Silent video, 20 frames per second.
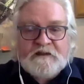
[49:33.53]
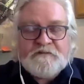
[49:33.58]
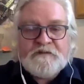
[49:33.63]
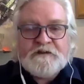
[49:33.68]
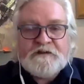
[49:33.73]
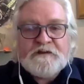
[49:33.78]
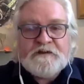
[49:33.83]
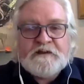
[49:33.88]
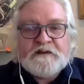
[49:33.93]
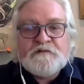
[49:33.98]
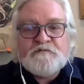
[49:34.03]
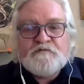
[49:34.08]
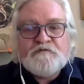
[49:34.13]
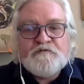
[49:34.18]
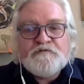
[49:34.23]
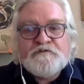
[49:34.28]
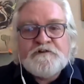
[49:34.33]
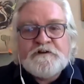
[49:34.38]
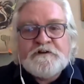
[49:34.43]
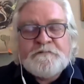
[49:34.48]
and the need
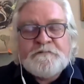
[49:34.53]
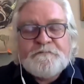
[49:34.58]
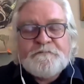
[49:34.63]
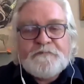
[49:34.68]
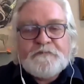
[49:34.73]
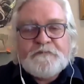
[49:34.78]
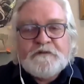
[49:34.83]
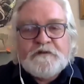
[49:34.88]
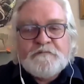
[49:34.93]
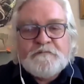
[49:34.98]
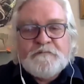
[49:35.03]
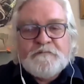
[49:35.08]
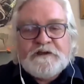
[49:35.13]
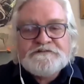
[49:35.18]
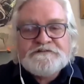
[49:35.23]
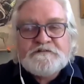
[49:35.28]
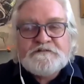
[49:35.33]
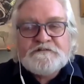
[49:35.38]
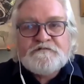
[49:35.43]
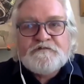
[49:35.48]
for a, a
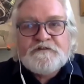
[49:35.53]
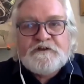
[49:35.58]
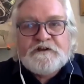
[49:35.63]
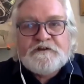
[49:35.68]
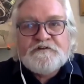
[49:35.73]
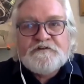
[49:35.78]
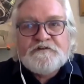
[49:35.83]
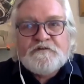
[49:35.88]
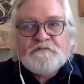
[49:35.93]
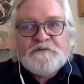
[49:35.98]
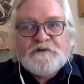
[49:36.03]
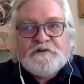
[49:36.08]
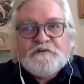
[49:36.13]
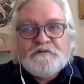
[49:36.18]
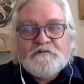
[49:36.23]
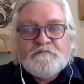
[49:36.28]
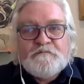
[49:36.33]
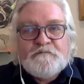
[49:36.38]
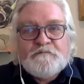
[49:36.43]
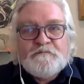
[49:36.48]
massive economic
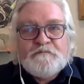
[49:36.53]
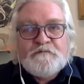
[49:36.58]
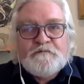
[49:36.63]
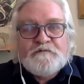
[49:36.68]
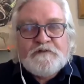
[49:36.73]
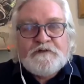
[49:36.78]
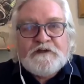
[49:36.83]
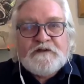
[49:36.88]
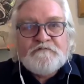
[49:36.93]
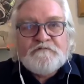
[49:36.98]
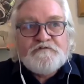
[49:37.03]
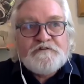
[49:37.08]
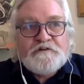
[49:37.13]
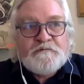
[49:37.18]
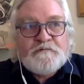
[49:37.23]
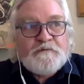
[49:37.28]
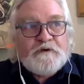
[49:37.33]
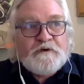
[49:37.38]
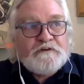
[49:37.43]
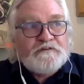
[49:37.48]

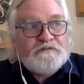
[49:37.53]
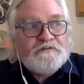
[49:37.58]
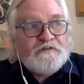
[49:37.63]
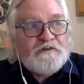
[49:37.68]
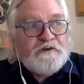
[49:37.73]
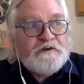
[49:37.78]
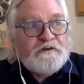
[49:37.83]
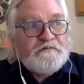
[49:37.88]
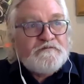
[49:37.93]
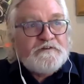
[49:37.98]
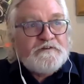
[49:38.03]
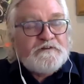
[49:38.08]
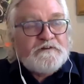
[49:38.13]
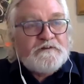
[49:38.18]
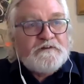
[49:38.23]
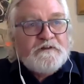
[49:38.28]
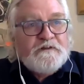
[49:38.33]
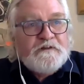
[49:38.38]
recovery post COVID,